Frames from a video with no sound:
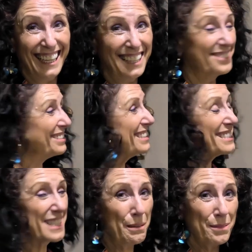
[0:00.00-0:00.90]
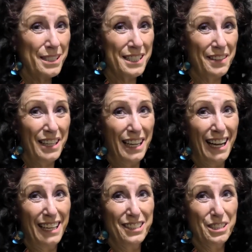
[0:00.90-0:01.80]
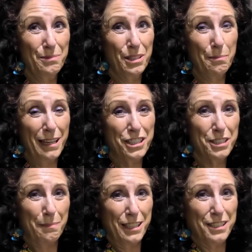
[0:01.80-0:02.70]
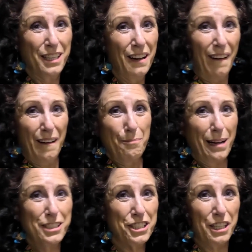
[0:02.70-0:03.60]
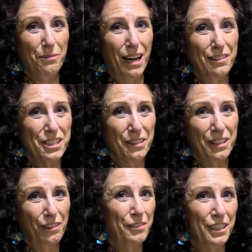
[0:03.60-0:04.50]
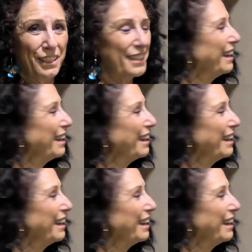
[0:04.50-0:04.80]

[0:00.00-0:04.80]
Yeah. Slippers and just put the bed sheet round you and off you can